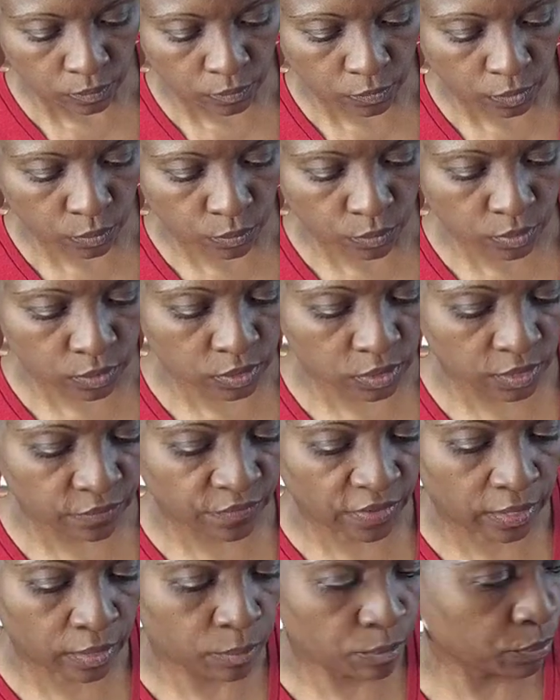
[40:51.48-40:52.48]
I want to see if
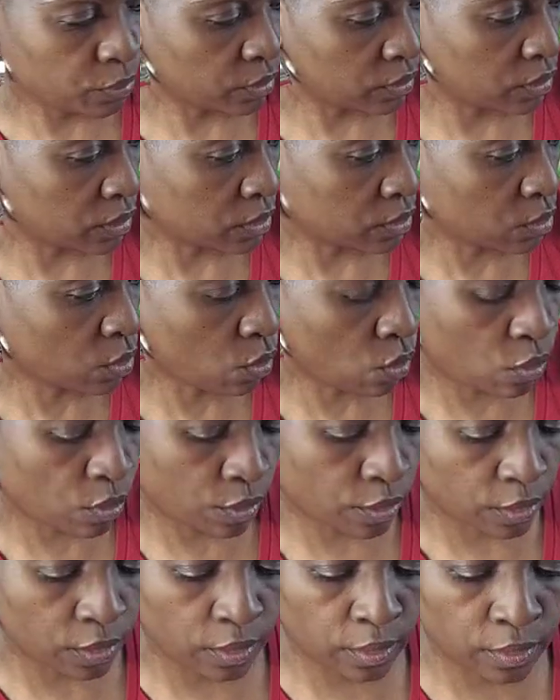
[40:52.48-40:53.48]
I can put this
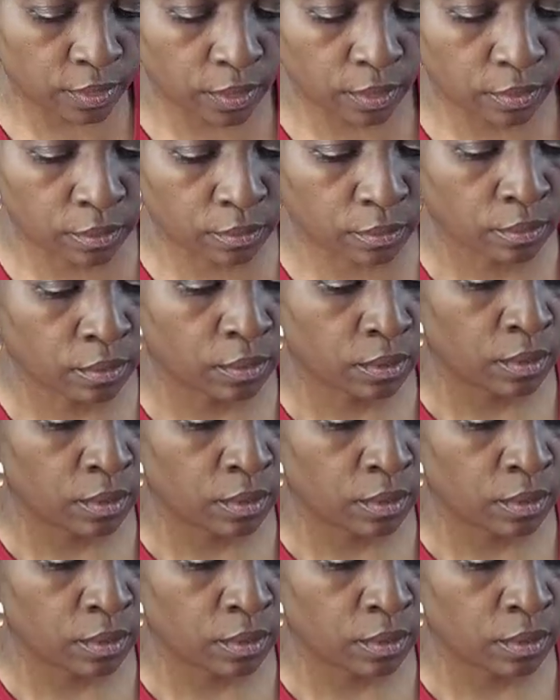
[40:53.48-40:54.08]
heart in there